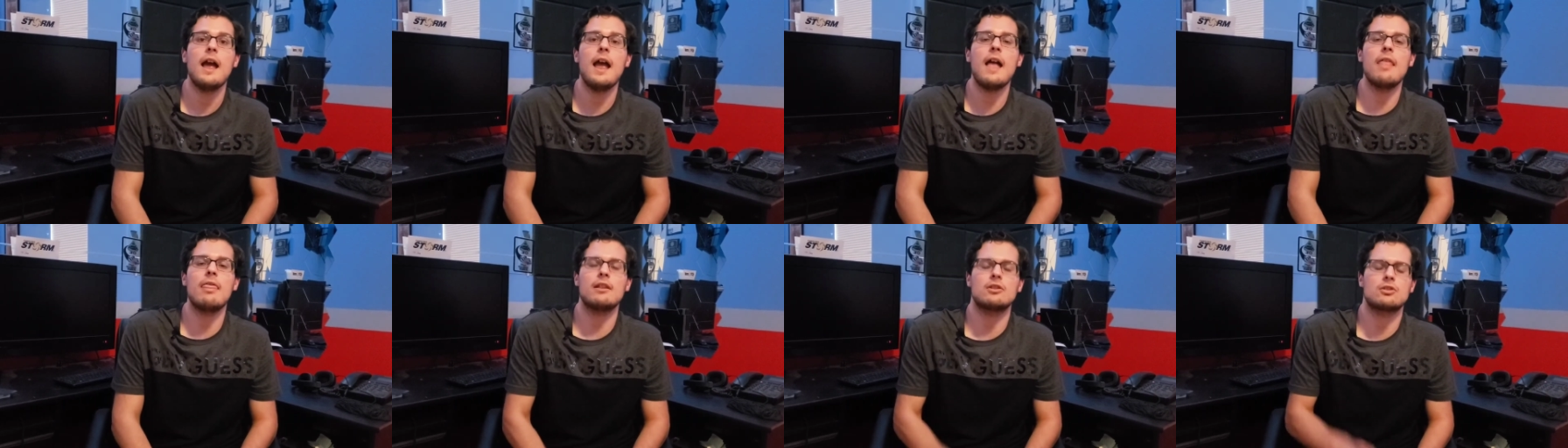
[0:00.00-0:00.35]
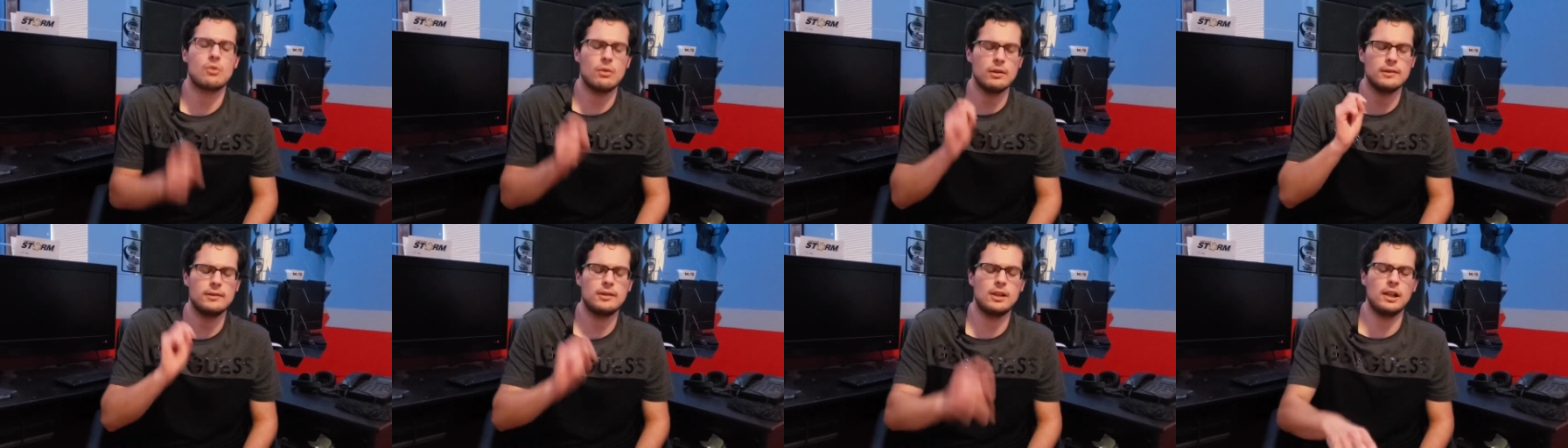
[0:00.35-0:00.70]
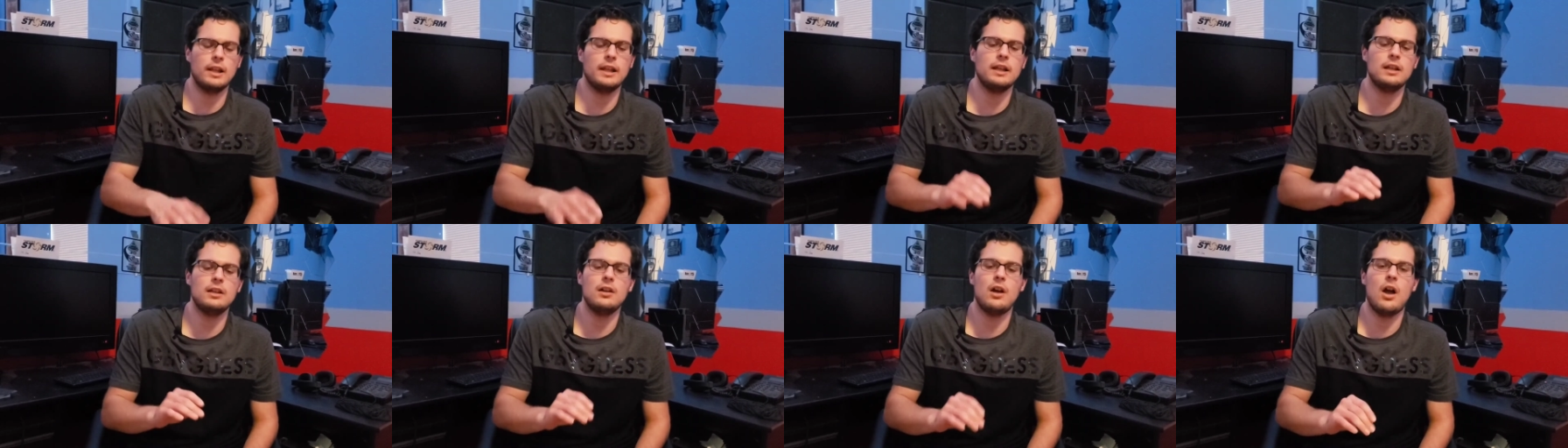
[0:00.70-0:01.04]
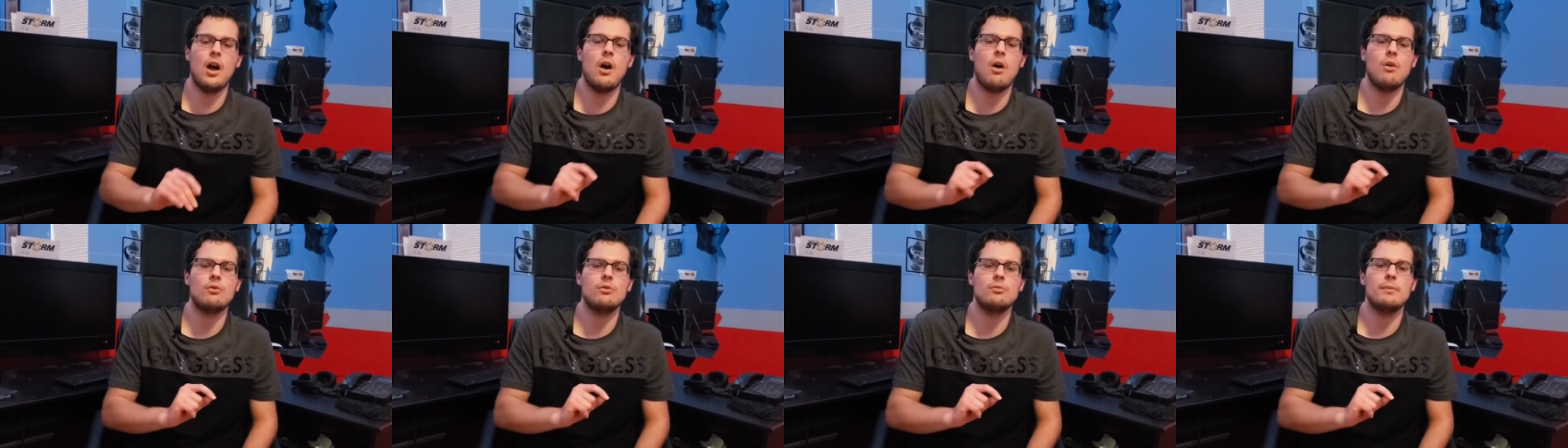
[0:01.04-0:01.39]
And it's going ding.
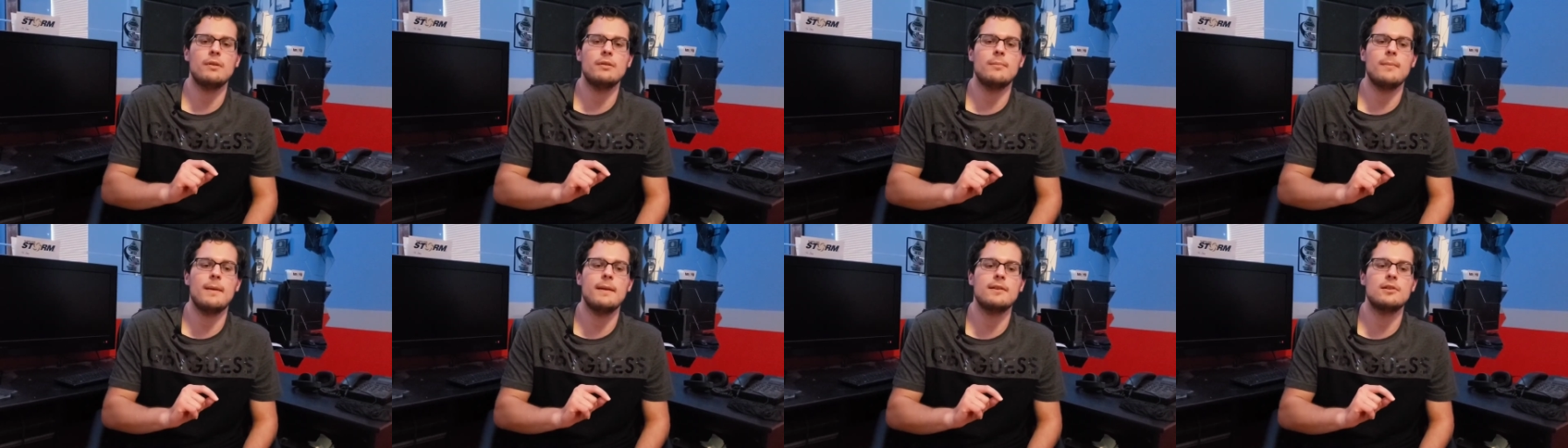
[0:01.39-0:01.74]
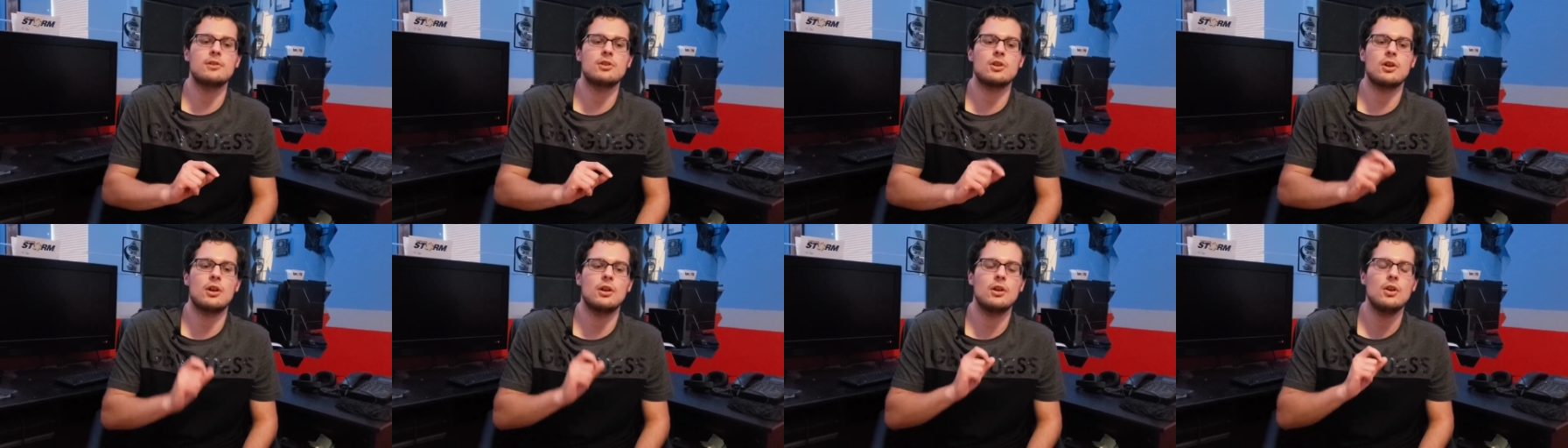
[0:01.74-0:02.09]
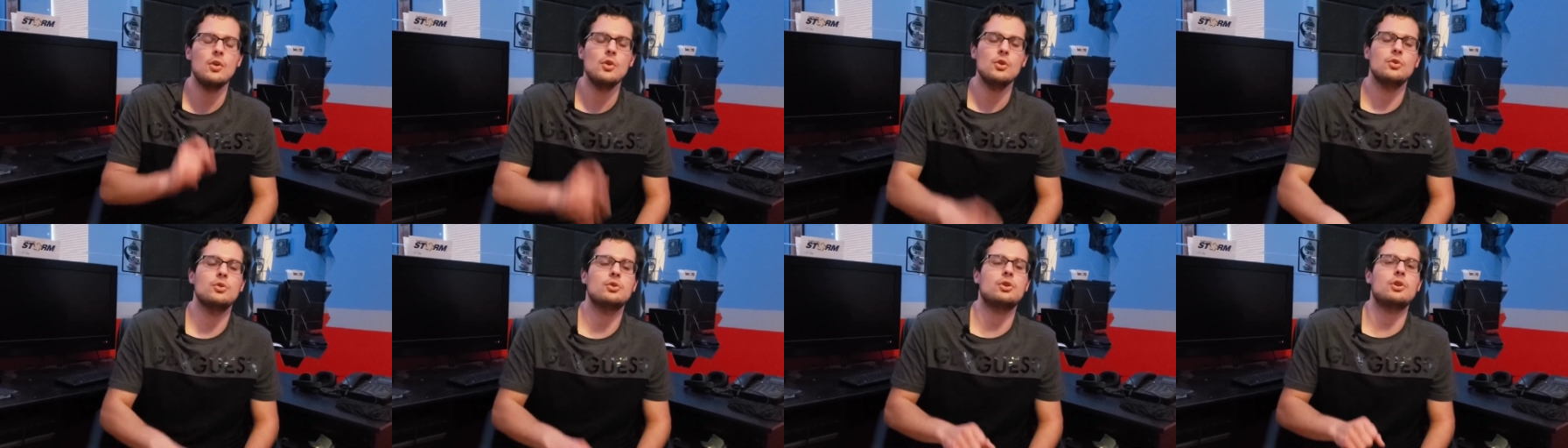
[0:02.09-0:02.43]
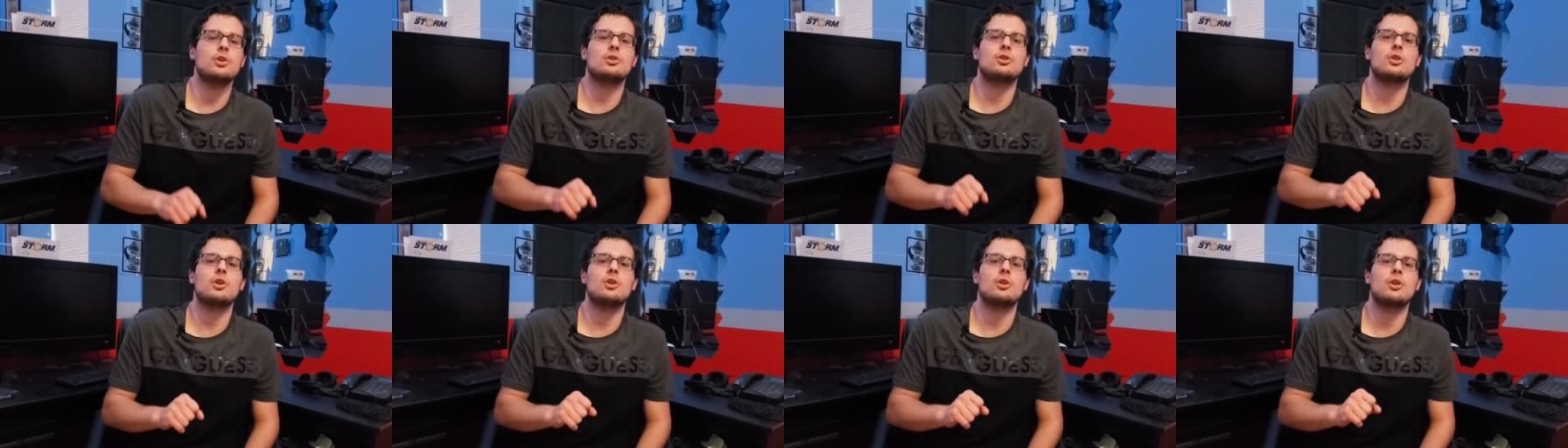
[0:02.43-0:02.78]
Oh, you made a turn. You should
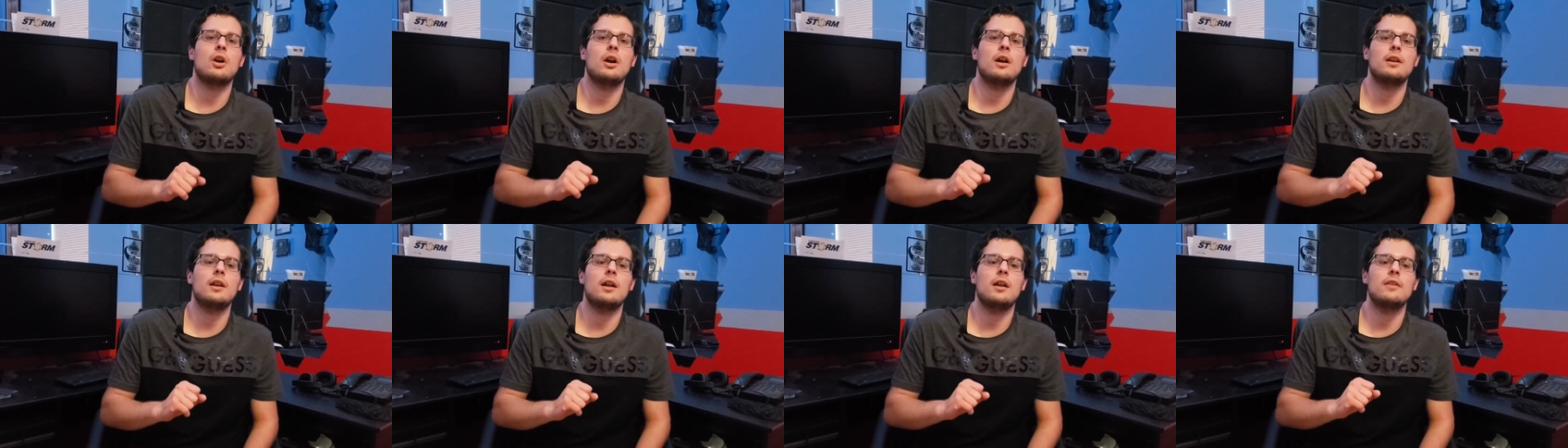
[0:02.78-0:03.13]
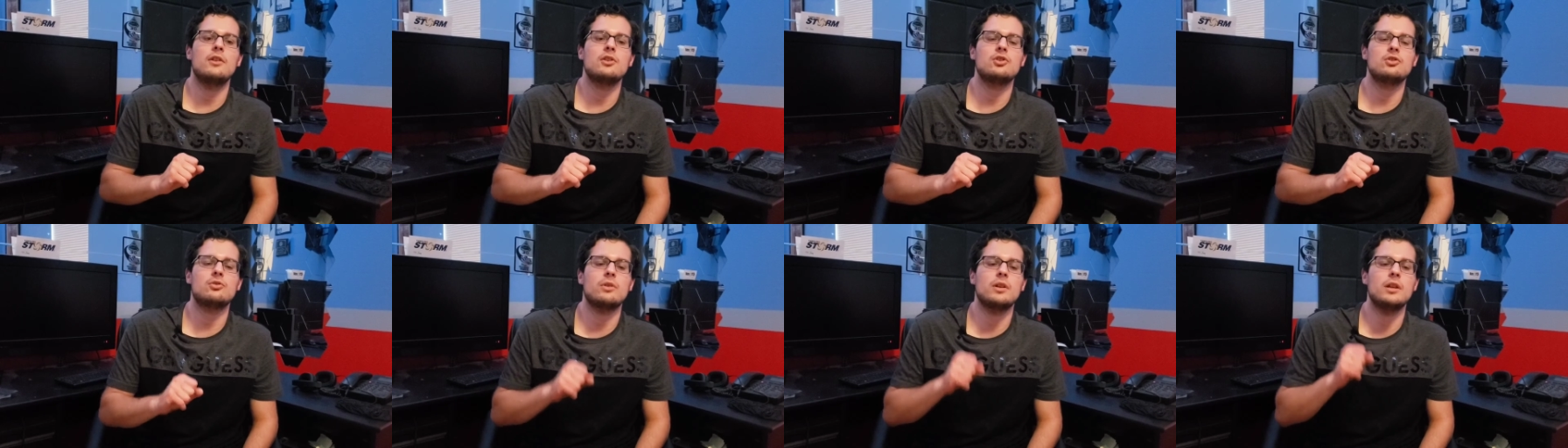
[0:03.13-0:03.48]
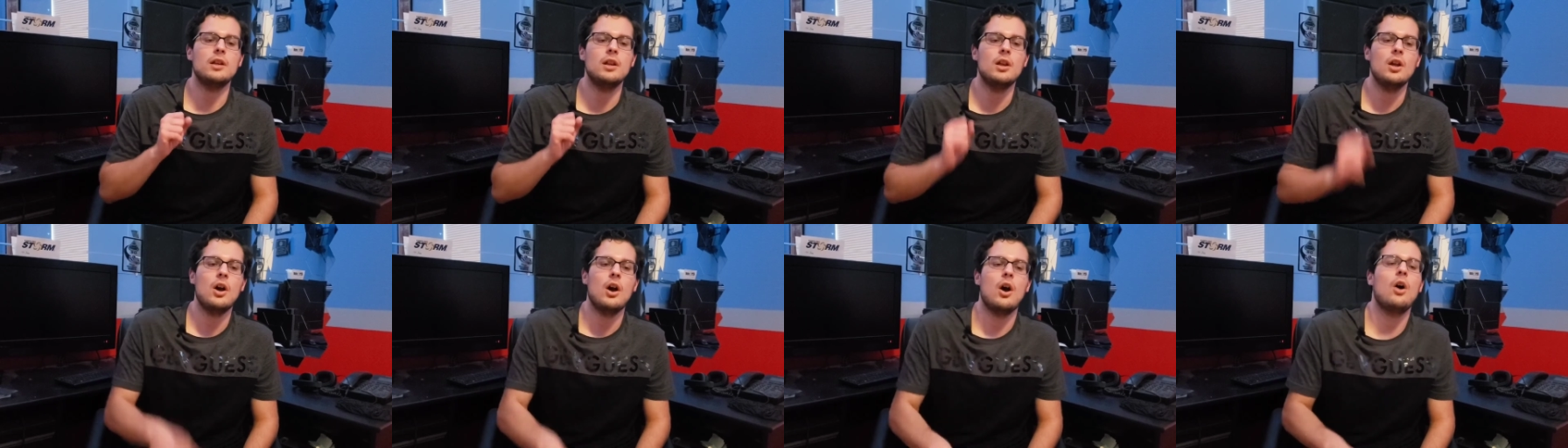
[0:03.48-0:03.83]
have turned on uh, this street.